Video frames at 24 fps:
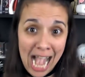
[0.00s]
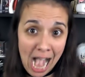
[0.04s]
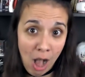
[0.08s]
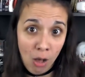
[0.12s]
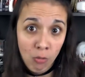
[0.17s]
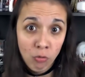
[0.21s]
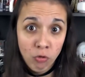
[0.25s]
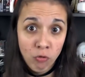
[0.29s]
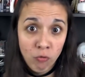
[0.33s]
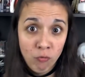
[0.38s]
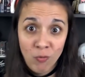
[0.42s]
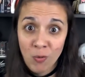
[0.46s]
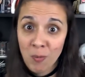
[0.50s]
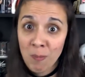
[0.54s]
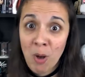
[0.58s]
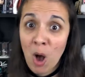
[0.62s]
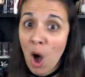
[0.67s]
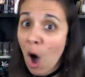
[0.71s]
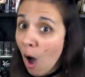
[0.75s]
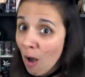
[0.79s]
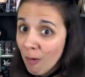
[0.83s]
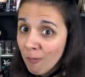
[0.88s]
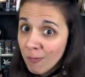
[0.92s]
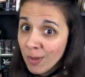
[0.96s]
ouch from
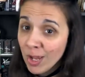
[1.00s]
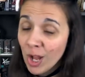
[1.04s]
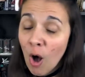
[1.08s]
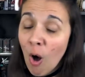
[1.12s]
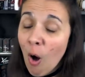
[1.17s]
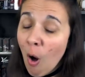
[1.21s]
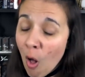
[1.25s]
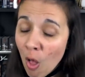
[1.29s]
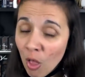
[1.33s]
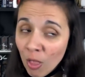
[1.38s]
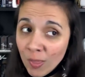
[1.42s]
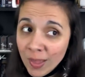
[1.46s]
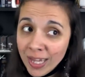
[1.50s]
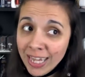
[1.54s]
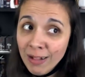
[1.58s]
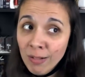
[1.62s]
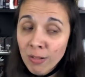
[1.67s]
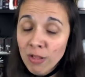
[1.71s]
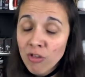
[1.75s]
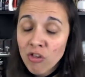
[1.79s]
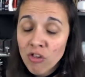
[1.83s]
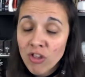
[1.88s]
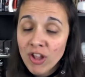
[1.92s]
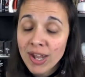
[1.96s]
offing all the
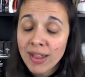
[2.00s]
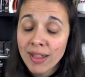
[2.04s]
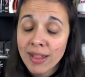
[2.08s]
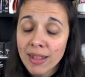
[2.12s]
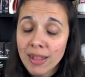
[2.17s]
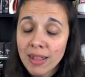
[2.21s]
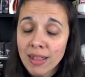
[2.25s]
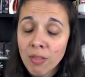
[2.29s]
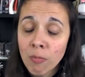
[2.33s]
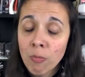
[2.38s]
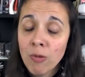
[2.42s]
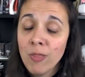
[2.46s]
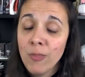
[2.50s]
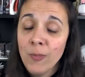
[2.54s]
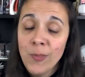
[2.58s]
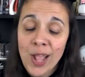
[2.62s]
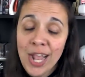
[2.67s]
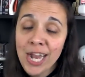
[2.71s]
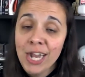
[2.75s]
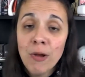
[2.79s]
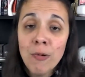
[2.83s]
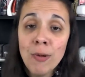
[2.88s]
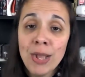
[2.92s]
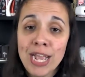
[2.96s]
English citizens with
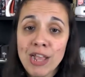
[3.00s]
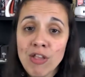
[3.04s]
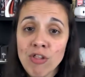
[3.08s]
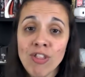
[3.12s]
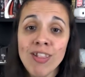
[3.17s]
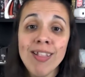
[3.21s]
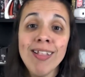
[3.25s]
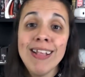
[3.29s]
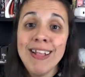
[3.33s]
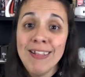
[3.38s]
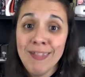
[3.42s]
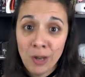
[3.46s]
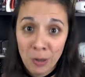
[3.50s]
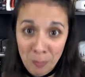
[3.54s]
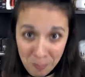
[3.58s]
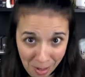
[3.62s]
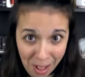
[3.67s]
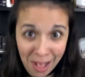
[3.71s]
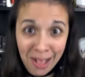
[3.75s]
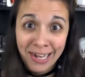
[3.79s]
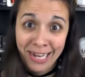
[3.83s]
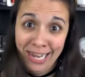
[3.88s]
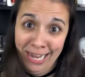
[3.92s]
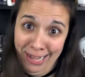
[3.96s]
nano-agents in their
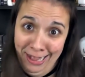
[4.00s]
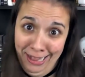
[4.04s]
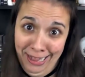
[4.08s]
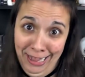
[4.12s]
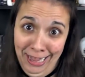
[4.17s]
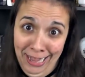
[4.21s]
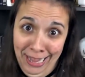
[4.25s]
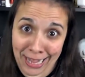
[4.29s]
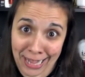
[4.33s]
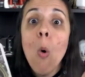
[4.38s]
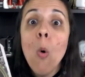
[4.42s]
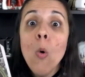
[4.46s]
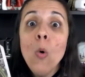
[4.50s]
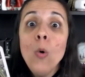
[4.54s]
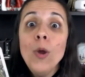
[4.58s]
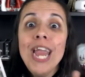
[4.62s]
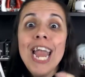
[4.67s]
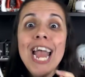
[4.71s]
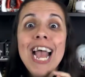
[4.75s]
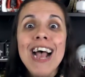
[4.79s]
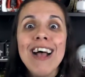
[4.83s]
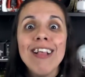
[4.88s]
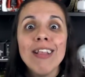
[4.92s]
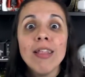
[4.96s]
bodies. Oh
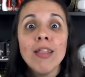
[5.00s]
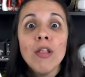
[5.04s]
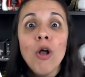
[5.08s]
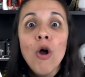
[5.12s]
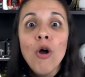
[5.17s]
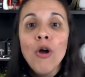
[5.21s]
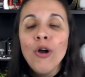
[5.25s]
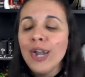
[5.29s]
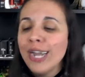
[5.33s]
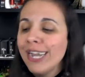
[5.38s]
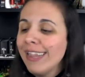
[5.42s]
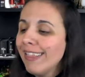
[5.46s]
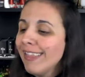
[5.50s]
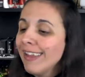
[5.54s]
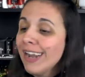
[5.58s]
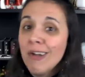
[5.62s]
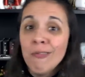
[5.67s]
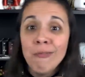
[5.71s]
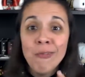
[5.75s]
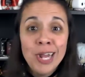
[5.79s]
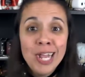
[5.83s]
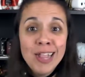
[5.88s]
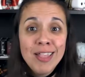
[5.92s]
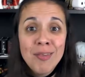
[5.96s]
yeah, sorry, did
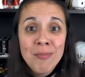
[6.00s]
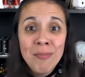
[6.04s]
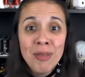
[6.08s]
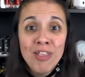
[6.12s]
I forget to